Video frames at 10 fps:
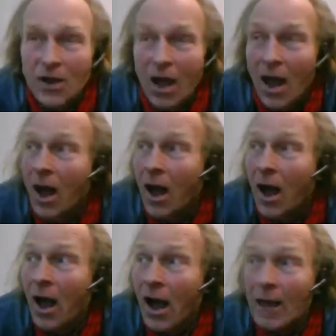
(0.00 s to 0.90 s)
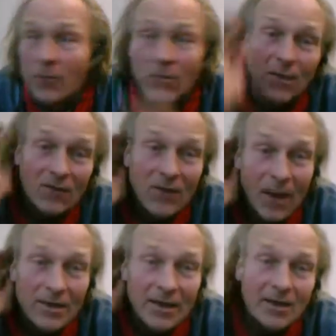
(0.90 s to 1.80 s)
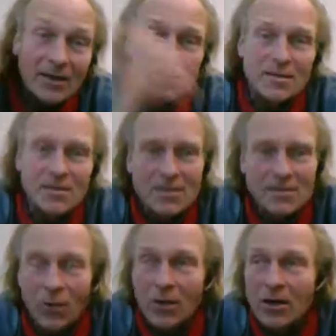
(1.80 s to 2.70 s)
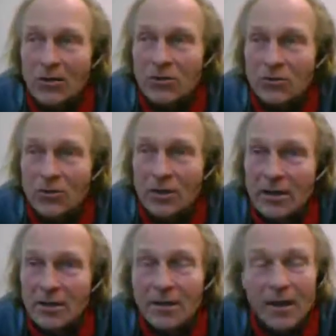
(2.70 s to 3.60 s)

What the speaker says: and with big flappy ears, no one knows you're doing it,